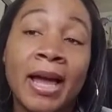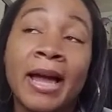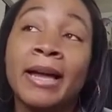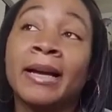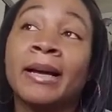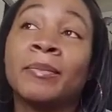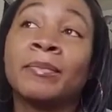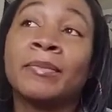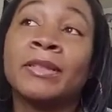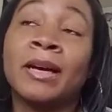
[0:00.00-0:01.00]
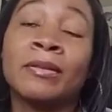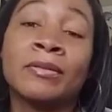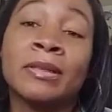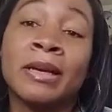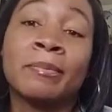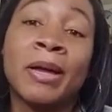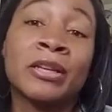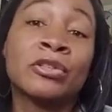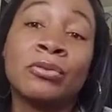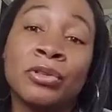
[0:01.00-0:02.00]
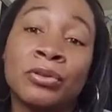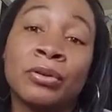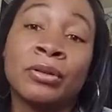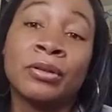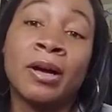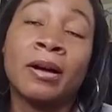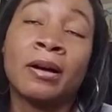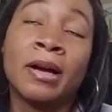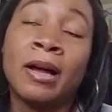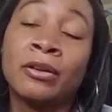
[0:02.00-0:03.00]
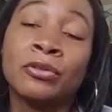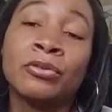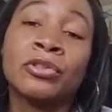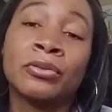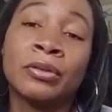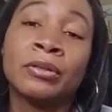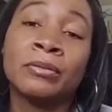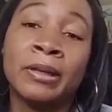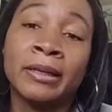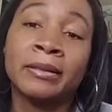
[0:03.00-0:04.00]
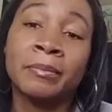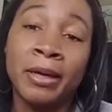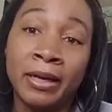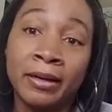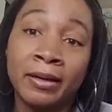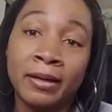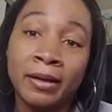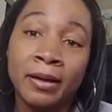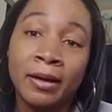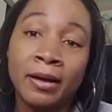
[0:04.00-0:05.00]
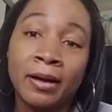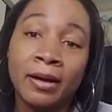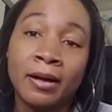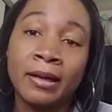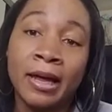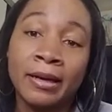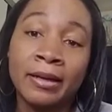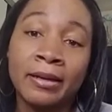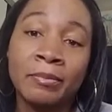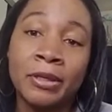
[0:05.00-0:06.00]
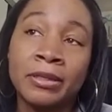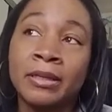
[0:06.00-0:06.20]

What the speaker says: And Donald's like, Max, you sure, Kyle, you sure do like to make a lot of enemies.